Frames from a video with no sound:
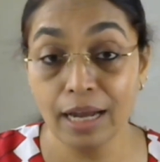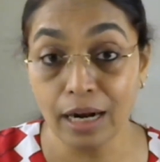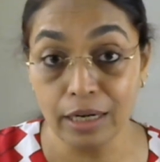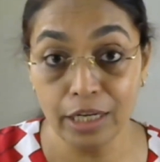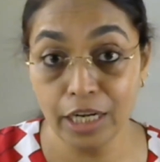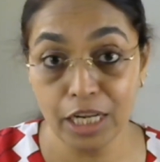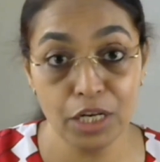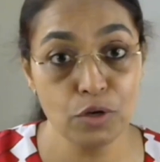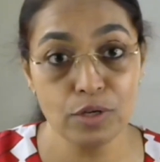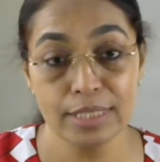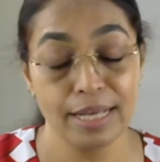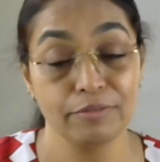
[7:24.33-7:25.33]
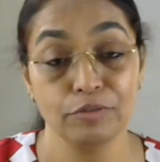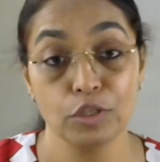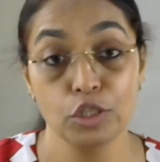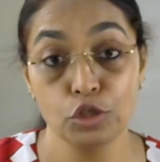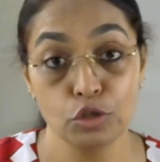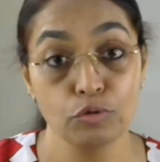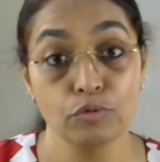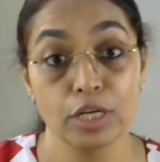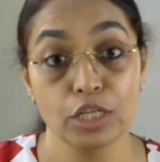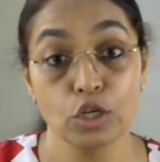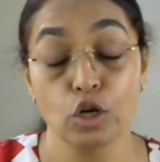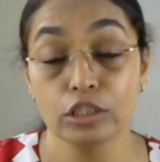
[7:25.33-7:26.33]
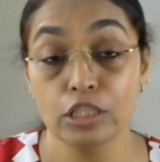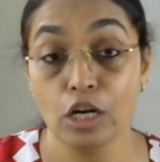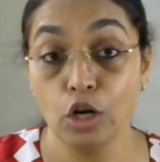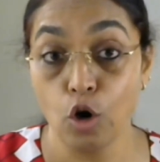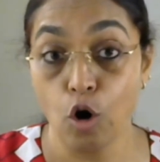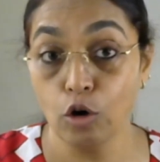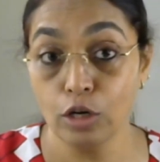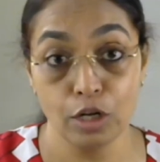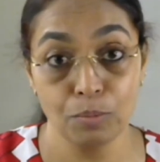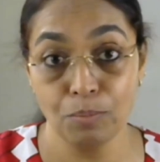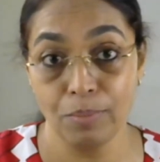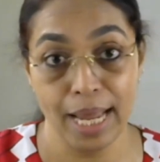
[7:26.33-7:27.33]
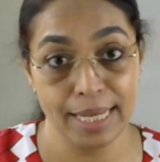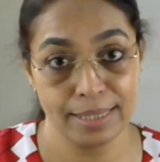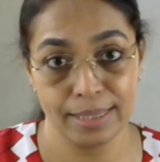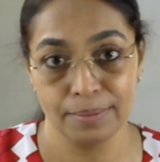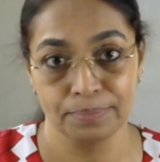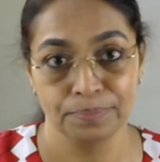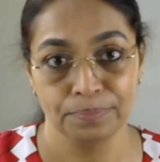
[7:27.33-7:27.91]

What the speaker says: continuous efforts to work on the long-term plans